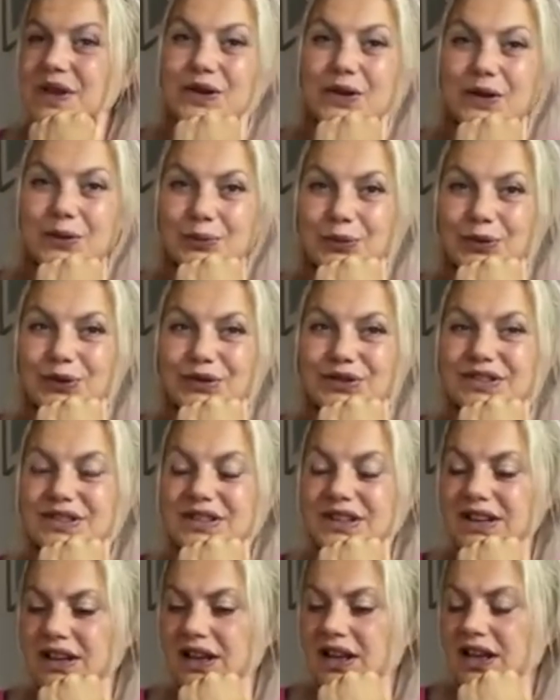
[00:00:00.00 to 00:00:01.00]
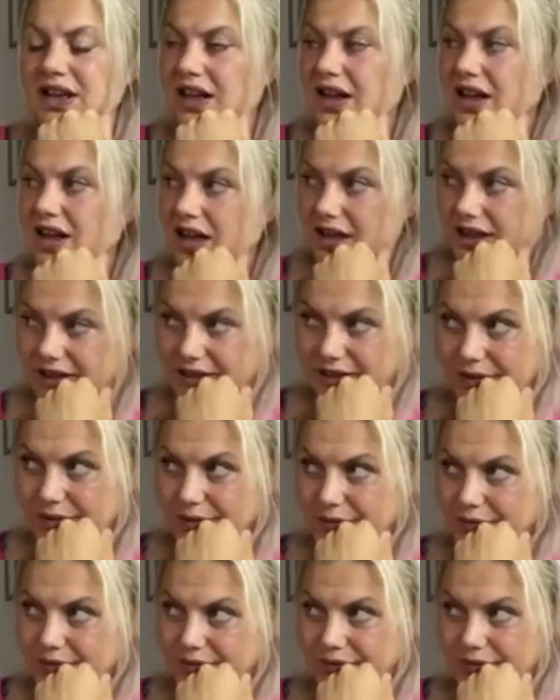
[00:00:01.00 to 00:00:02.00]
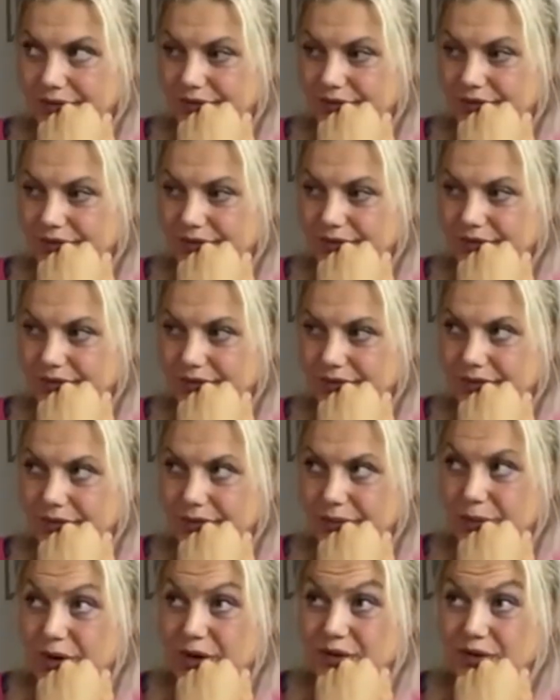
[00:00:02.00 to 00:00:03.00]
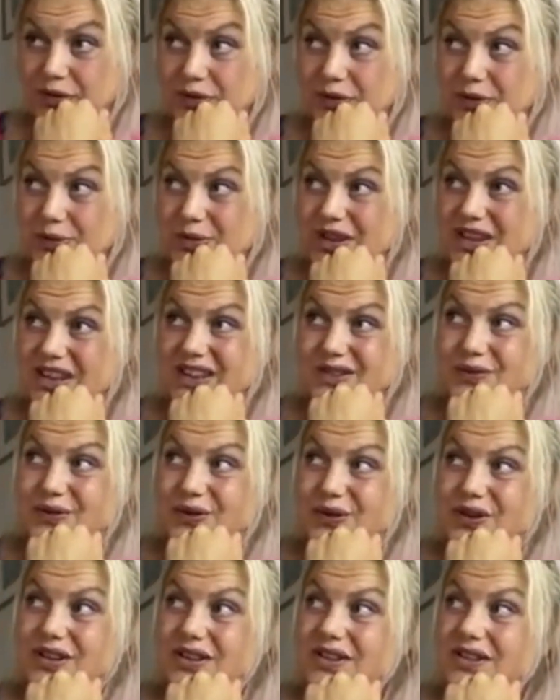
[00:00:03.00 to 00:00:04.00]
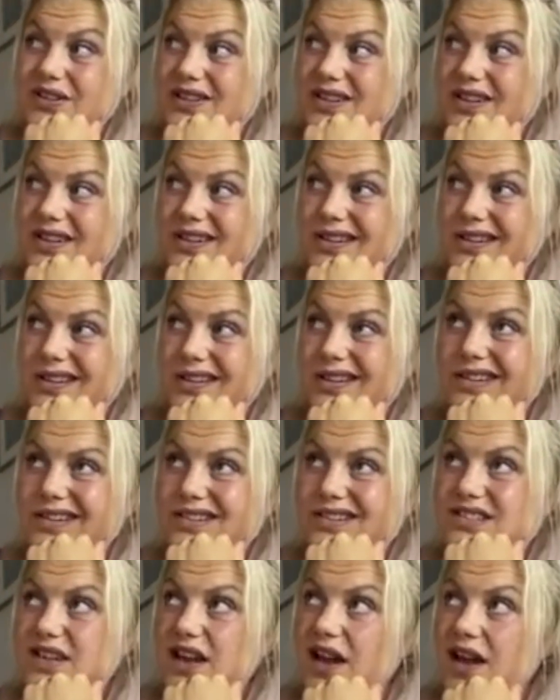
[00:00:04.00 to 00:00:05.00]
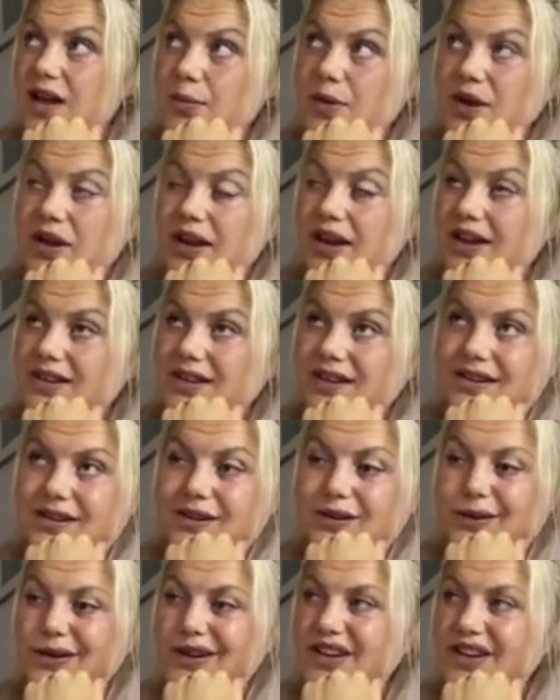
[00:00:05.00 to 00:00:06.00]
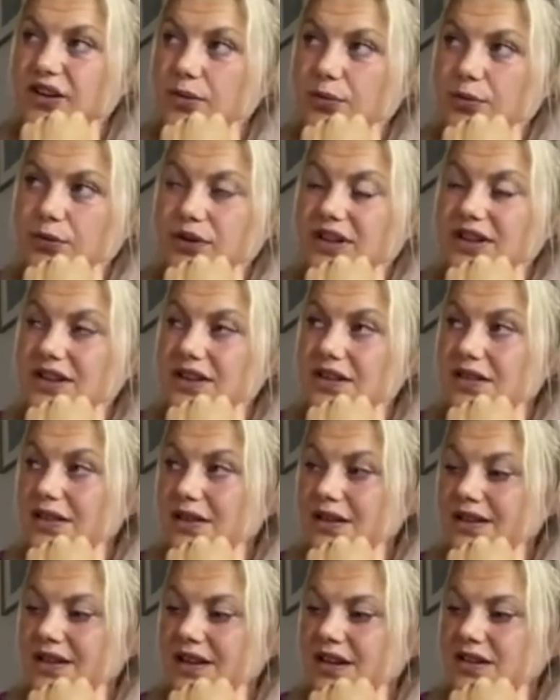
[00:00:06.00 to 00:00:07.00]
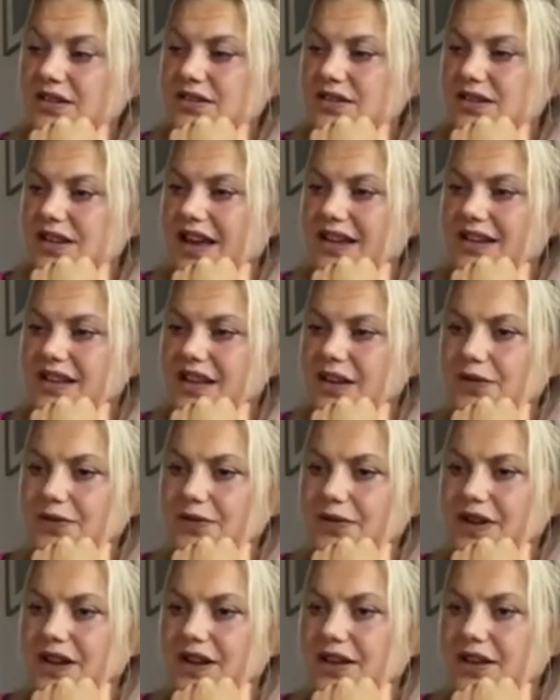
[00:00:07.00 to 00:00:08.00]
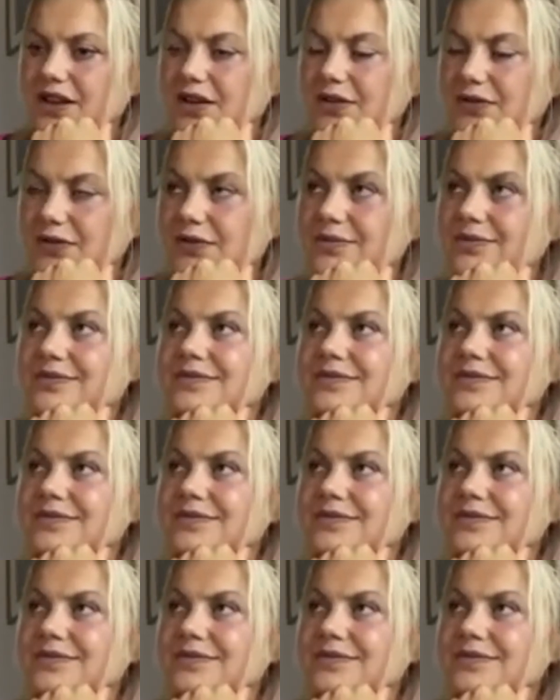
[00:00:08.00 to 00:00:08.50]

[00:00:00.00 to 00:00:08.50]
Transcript: numbers. But for me, for the long time, I didn't look it up or anything. I just had that feeling of,